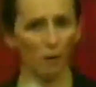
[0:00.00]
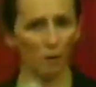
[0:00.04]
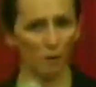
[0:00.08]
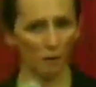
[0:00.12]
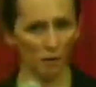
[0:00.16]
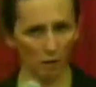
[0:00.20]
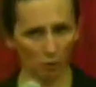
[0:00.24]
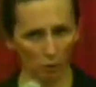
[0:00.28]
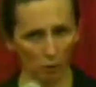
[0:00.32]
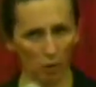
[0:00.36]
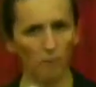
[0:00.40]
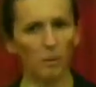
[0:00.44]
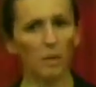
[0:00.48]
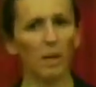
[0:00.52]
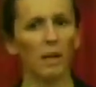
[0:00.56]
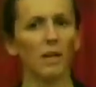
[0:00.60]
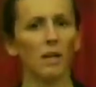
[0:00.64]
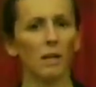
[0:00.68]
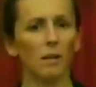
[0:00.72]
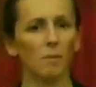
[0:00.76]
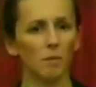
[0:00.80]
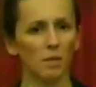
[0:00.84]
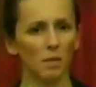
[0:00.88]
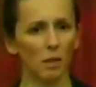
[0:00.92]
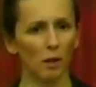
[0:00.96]
incriminating
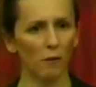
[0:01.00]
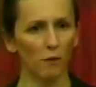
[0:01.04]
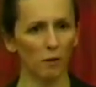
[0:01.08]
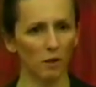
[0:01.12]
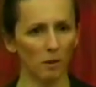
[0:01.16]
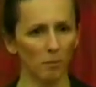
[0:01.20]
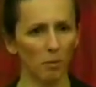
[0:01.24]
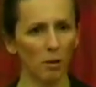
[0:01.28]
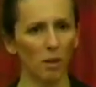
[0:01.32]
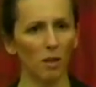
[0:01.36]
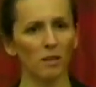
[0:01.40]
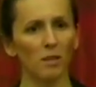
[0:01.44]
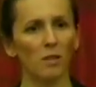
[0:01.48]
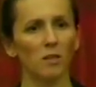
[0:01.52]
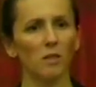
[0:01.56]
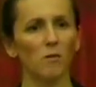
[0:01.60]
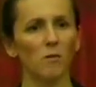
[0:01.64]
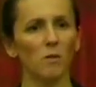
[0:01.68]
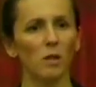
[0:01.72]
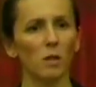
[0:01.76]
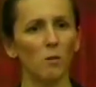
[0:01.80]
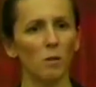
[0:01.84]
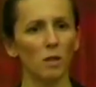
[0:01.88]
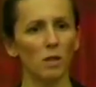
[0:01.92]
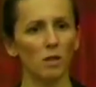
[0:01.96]
himself in the process of
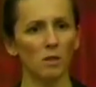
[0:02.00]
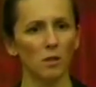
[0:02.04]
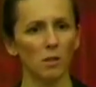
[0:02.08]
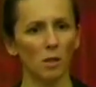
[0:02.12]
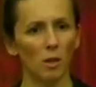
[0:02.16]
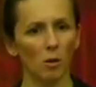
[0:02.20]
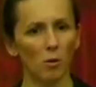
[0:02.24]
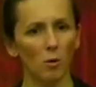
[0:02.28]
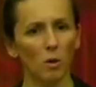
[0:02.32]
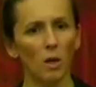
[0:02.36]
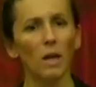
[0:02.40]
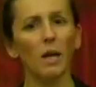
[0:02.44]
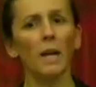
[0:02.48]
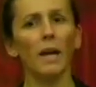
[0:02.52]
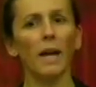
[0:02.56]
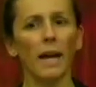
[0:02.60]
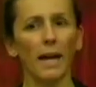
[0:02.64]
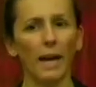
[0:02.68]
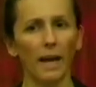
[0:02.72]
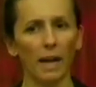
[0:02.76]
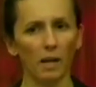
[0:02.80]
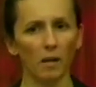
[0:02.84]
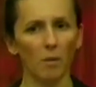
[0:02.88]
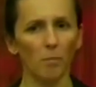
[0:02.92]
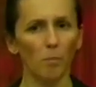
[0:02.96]
doing so,
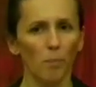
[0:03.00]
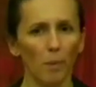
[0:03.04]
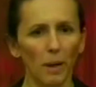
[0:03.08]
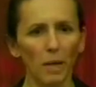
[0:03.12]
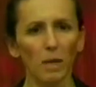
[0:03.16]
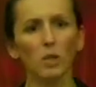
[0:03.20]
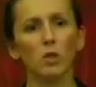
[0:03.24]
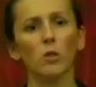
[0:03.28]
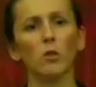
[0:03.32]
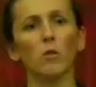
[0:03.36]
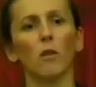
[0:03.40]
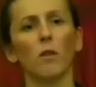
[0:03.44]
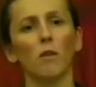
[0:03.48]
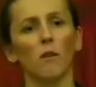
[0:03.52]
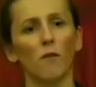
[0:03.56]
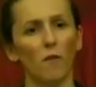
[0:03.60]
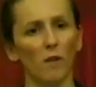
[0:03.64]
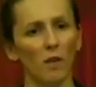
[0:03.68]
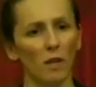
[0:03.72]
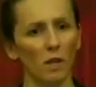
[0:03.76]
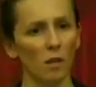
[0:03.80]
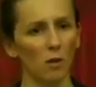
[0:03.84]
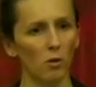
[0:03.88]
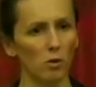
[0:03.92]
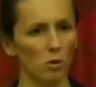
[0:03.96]
and make sure that the
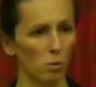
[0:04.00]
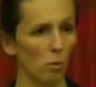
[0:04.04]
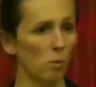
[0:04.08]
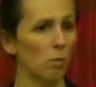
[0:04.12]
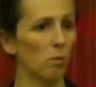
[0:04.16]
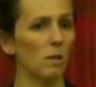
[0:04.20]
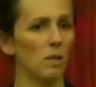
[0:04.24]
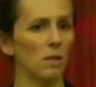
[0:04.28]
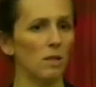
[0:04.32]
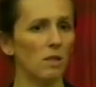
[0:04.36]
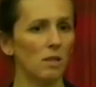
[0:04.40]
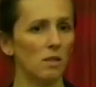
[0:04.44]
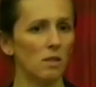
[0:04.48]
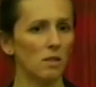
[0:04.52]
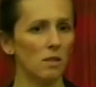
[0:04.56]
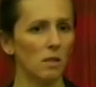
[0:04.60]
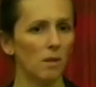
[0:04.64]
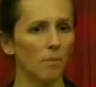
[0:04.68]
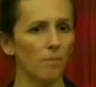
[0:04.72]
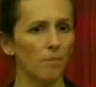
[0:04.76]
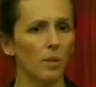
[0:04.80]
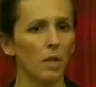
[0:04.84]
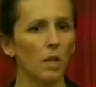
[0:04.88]
videos were released.